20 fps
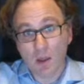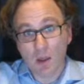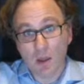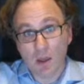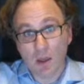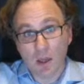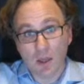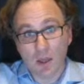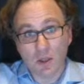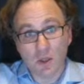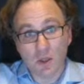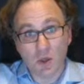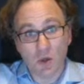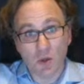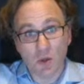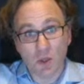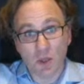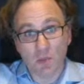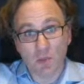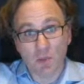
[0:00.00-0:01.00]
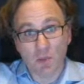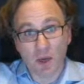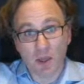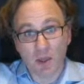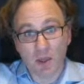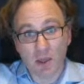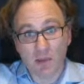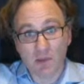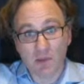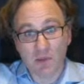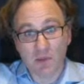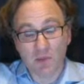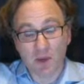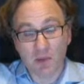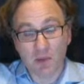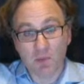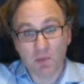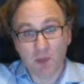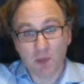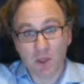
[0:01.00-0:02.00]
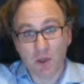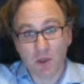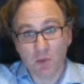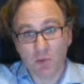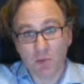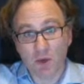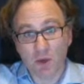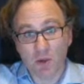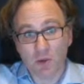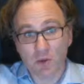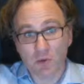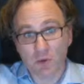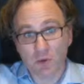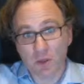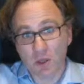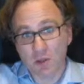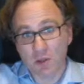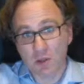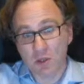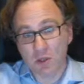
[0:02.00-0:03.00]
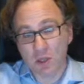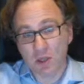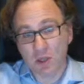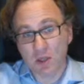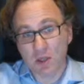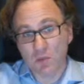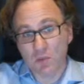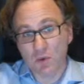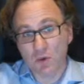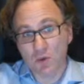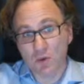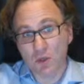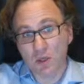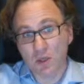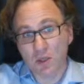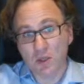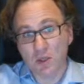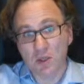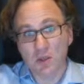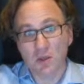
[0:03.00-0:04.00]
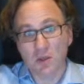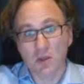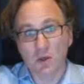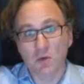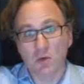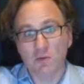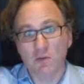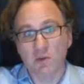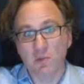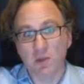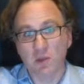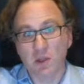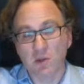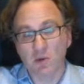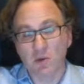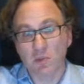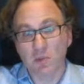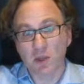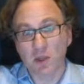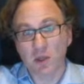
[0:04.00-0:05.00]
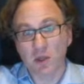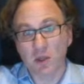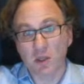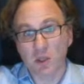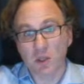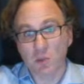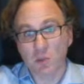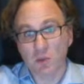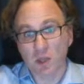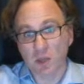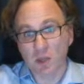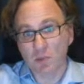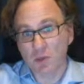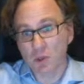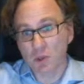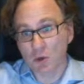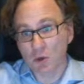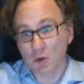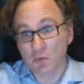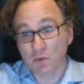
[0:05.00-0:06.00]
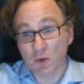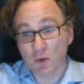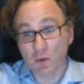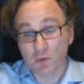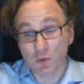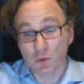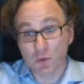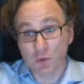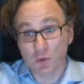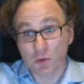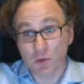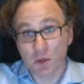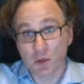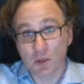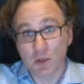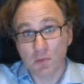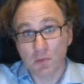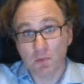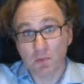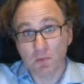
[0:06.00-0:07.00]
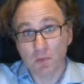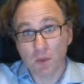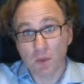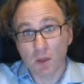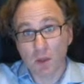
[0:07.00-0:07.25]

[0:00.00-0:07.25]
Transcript: and so on. DeepMind claims major breakthrough in understanding proteins. Discovery may dramatically speed up discovery of new drugs. It